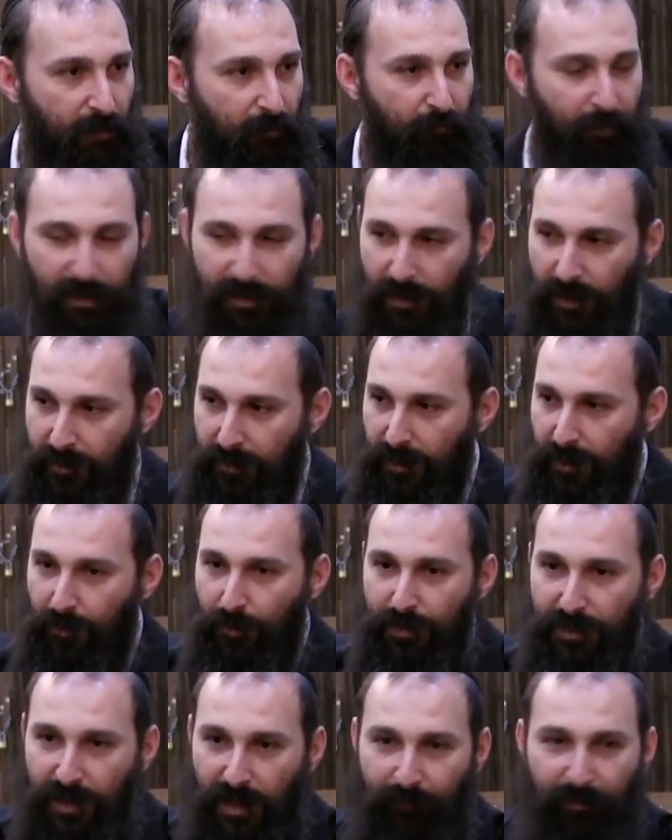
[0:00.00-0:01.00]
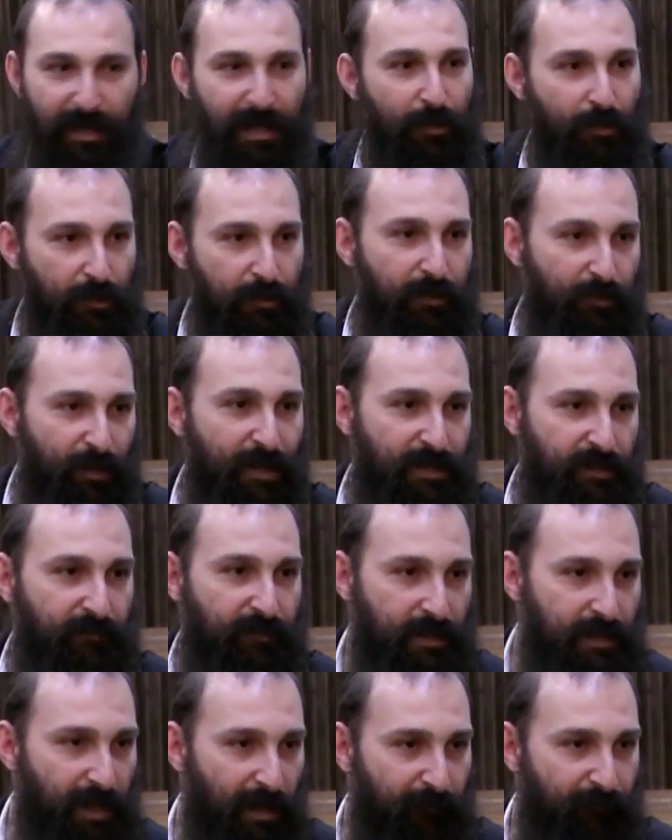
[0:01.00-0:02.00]
but continue sleeping in all the rest of
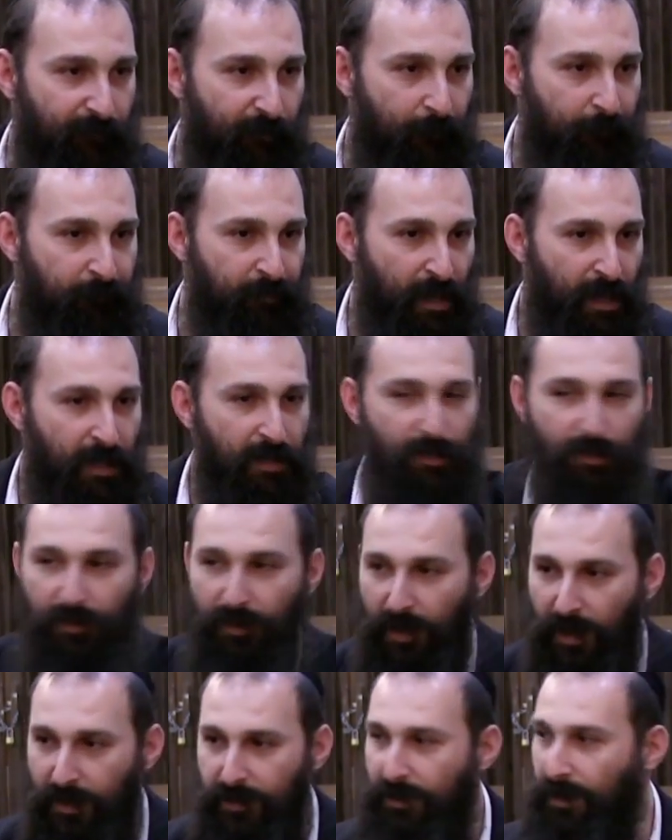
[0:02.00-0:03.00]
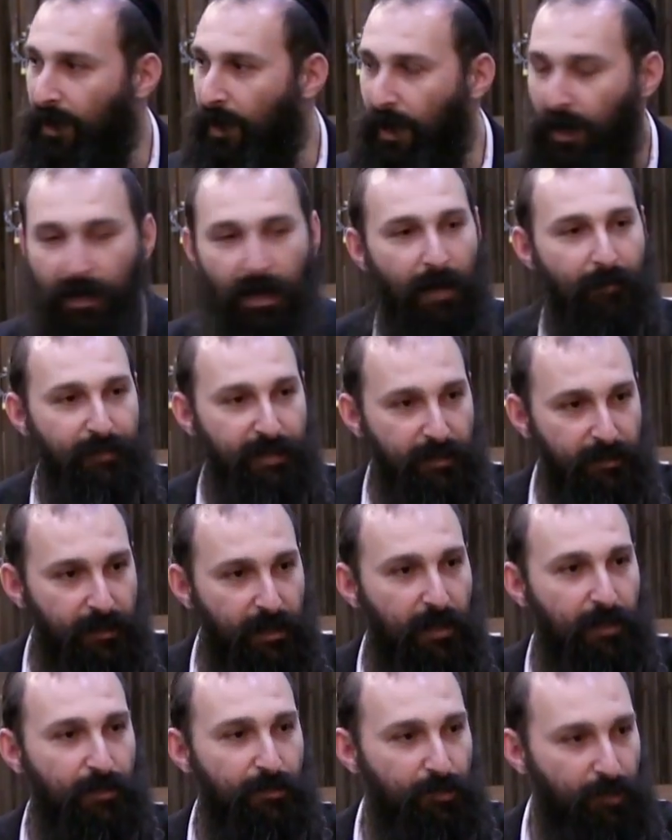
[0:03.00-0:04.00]
the stuff. So the Yetzer Hara comes and
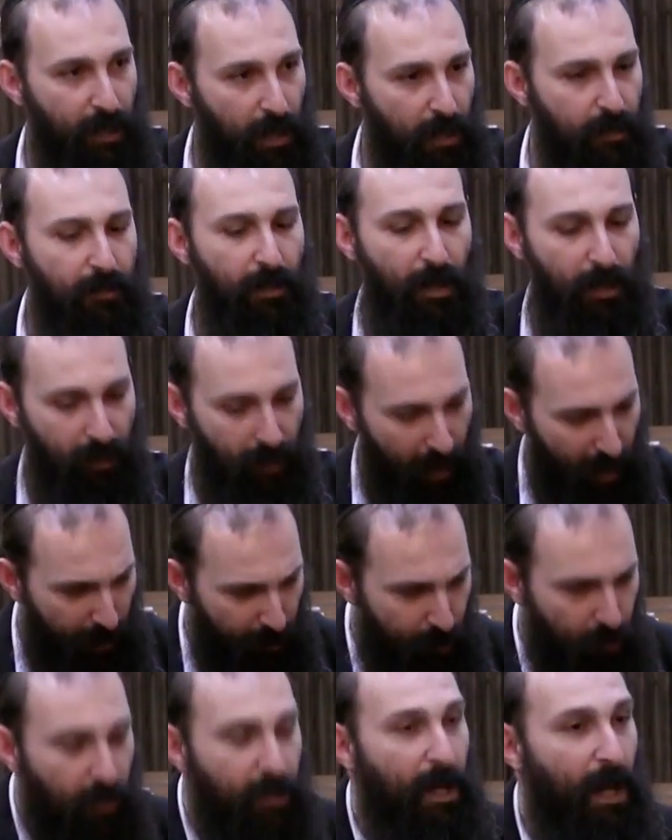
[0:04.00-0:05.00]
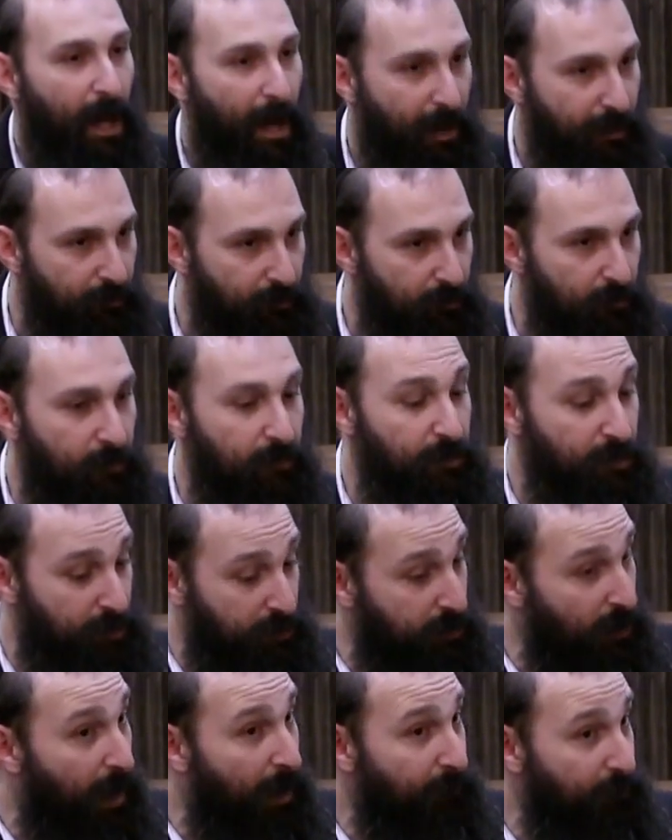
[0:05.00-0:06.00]
tells you, yeah, yeah, light your candles.
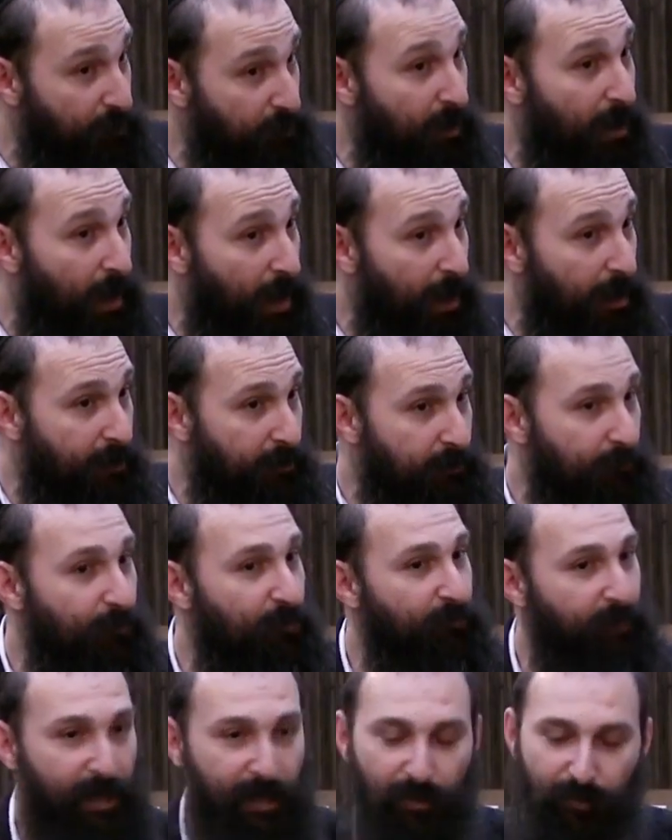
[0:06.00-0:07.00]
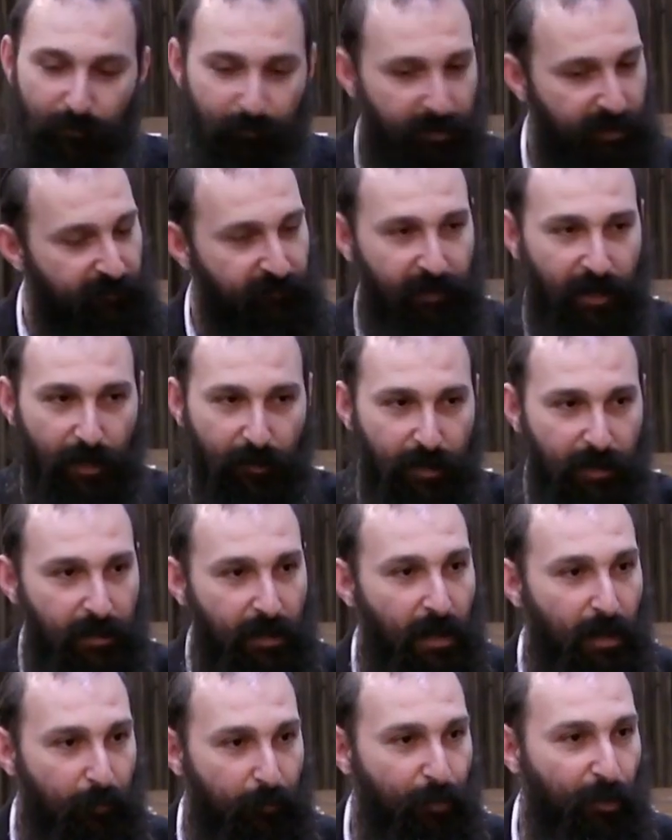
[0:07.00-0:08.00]
It's time to light. It will make you be very
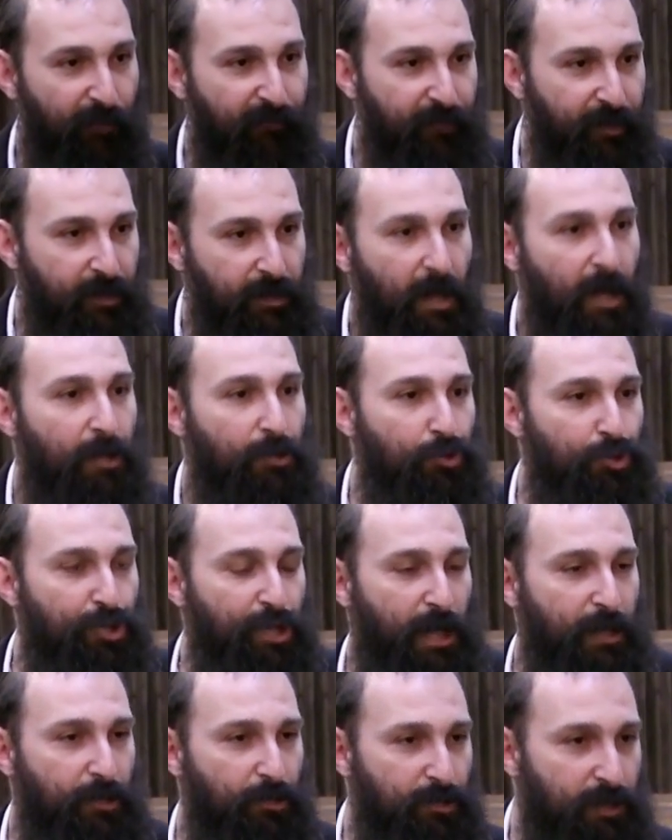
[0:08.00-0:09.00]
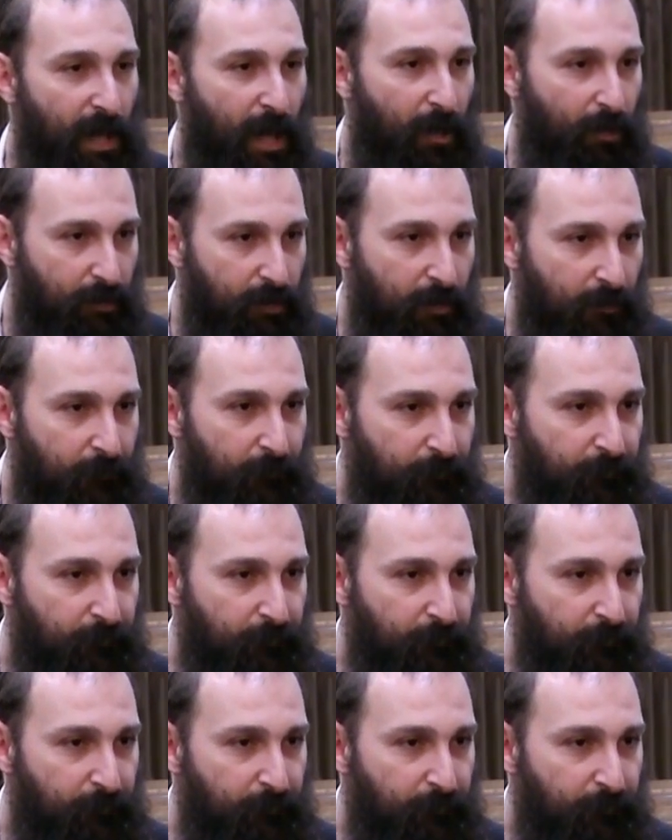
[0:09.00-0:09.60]
perfect to shut you down.